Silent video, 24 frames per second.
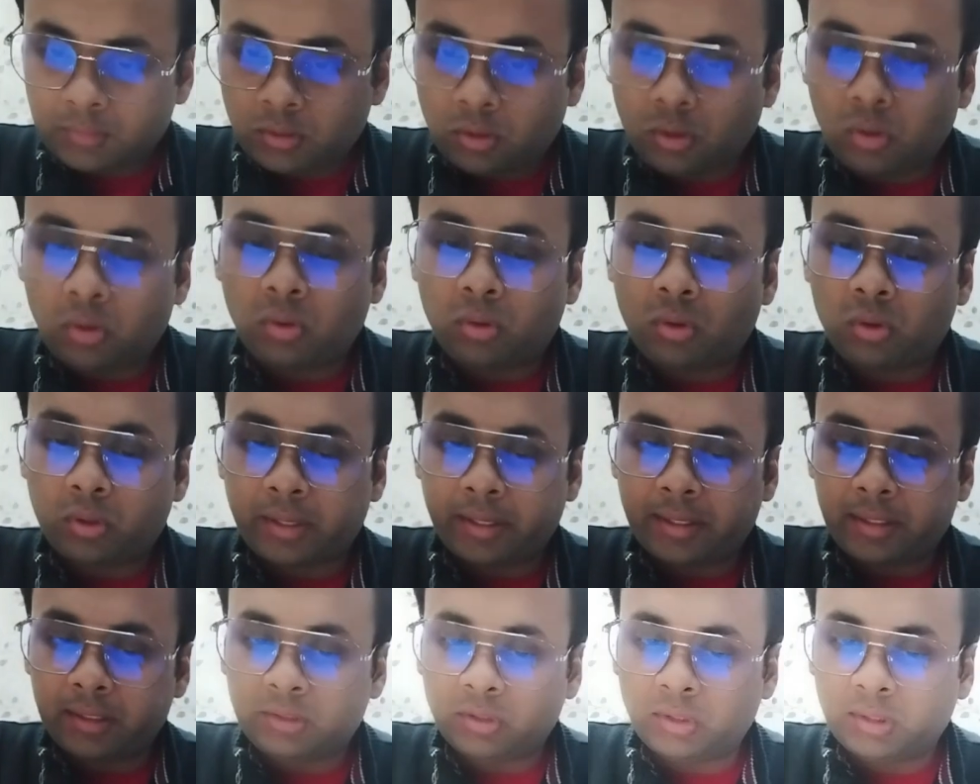Oh,
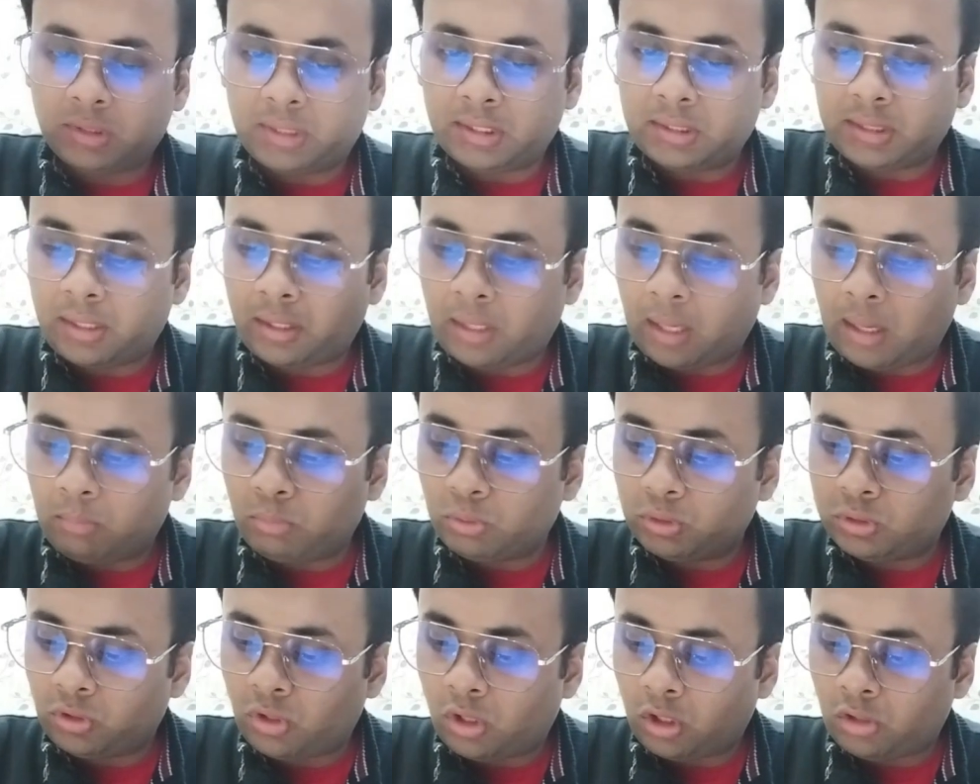okay. So it says that
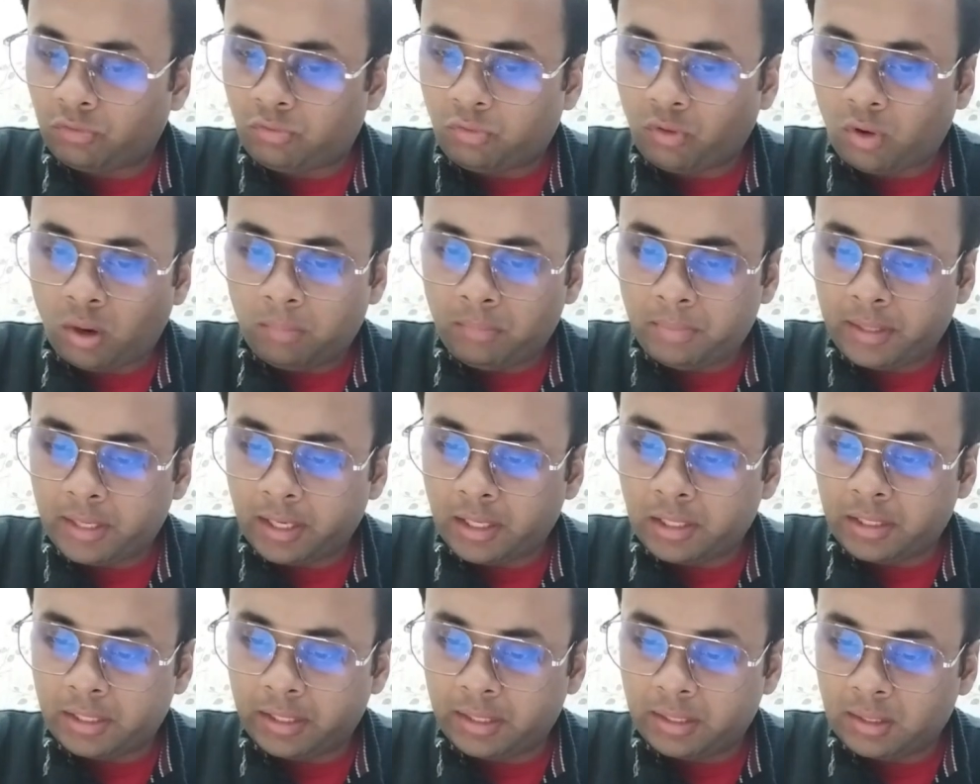Ramu is not from
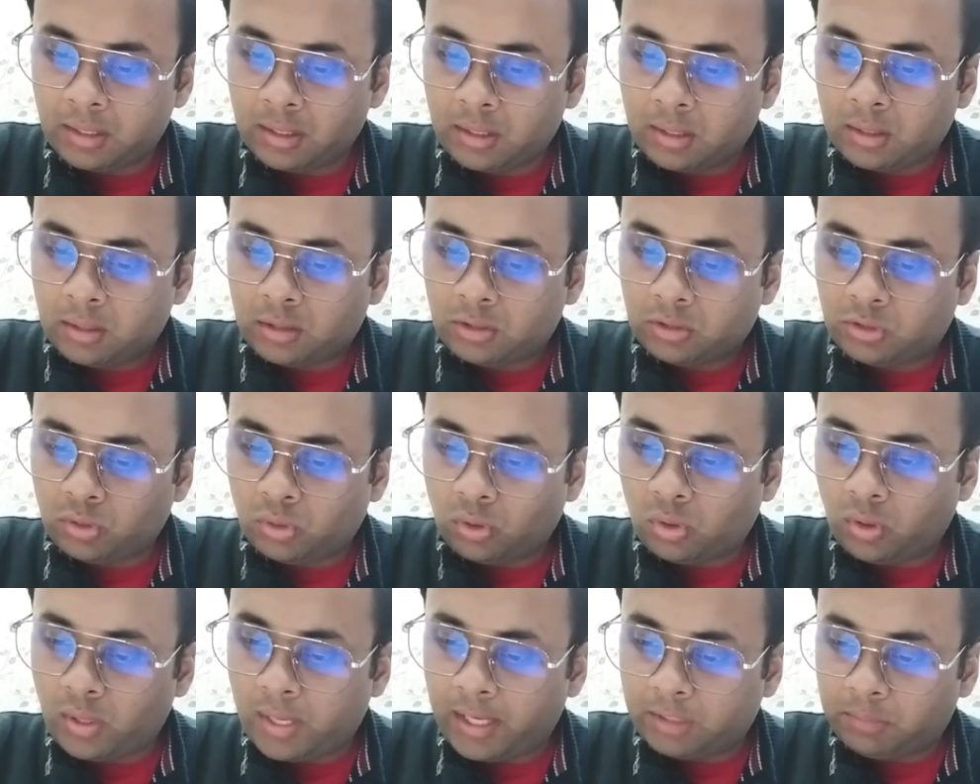Delhi.
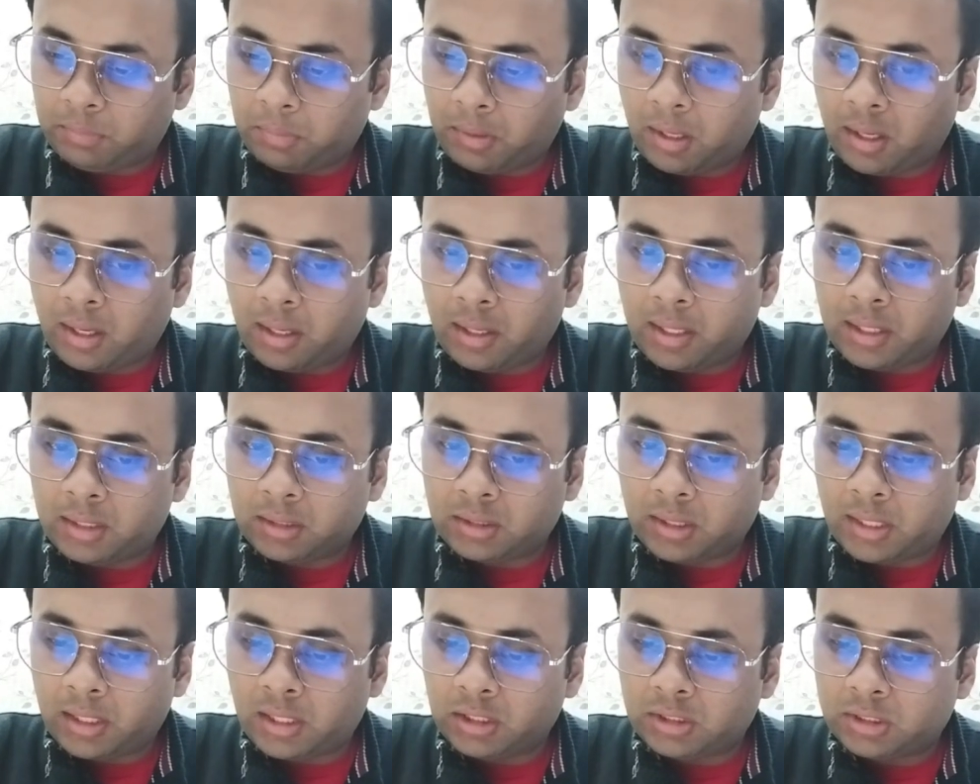So as per our
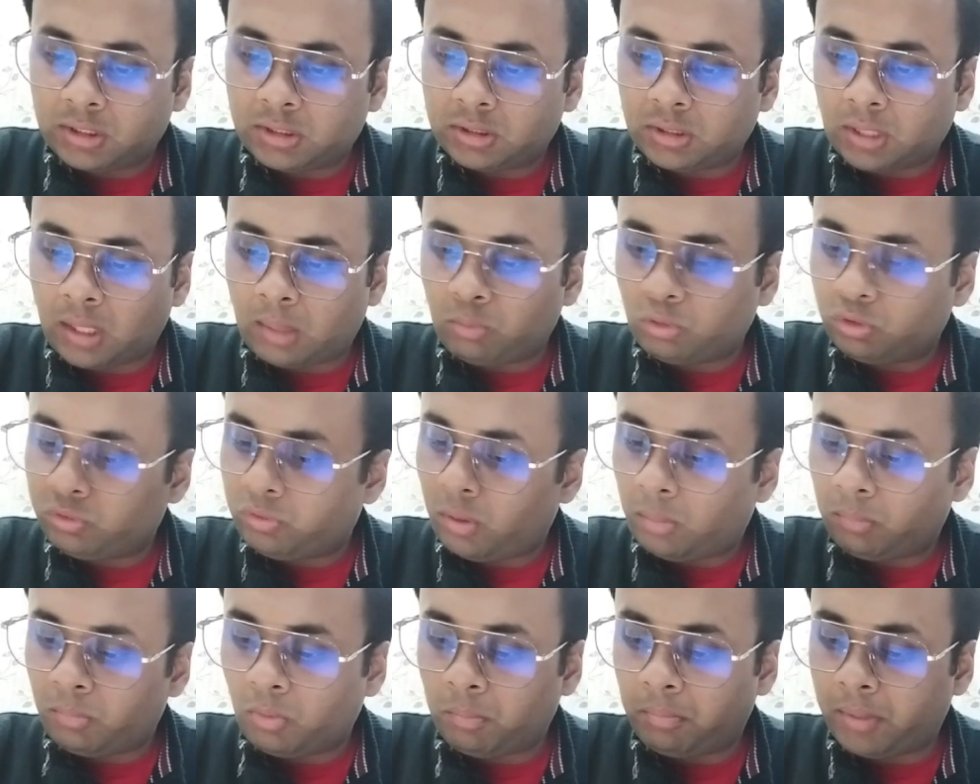analysis, Ramu is
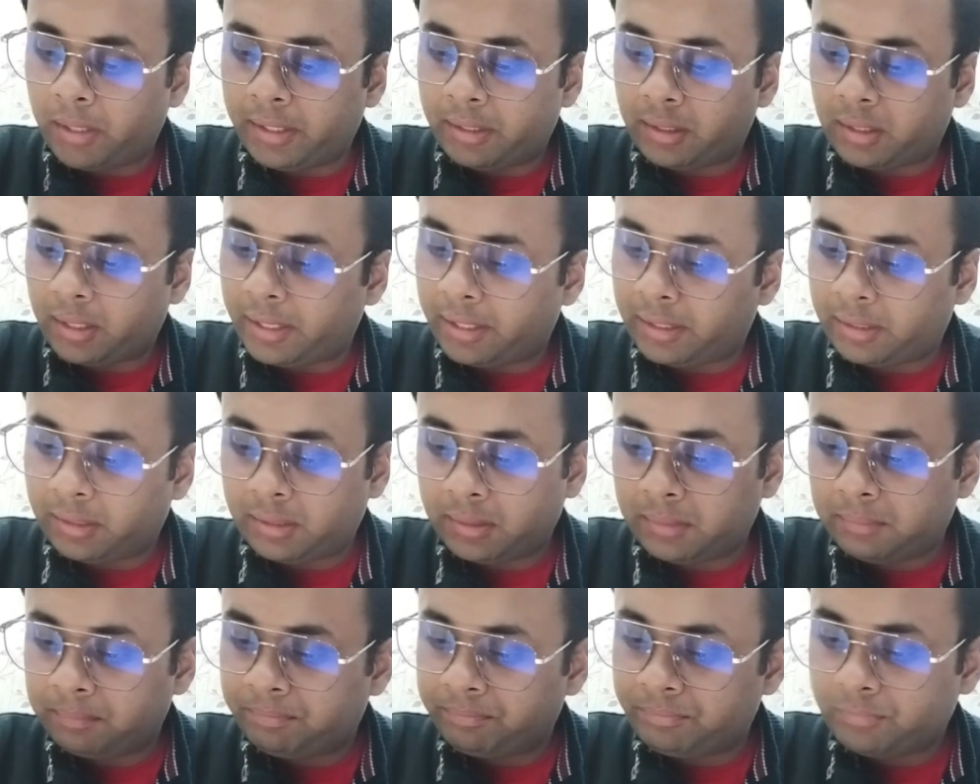from Mumbai,
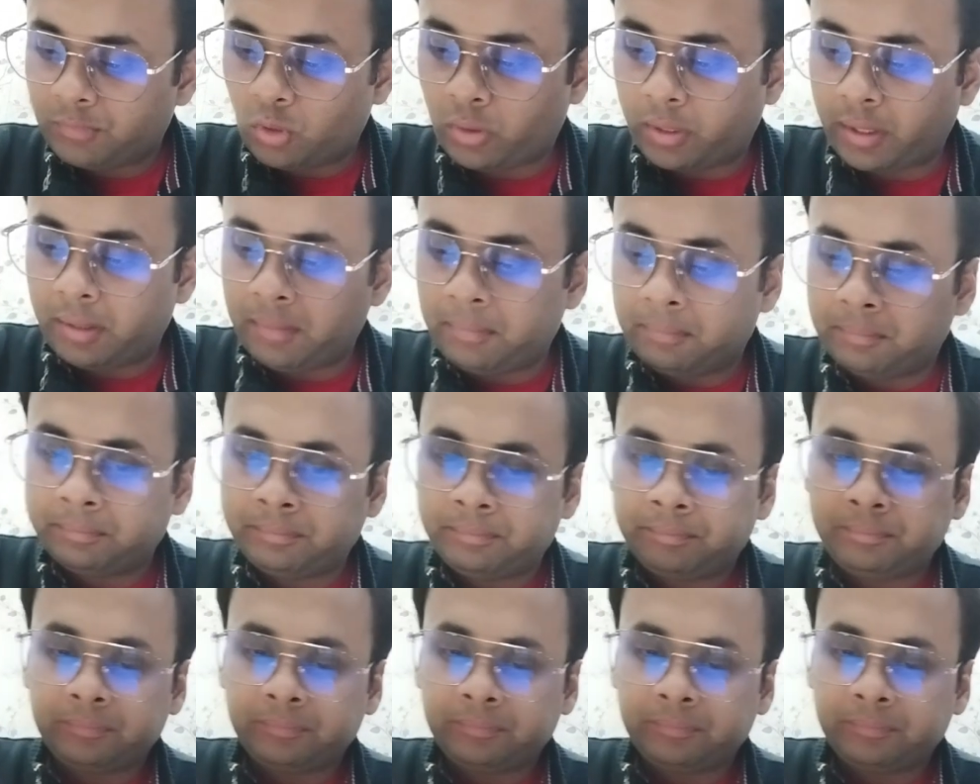correct. Okay.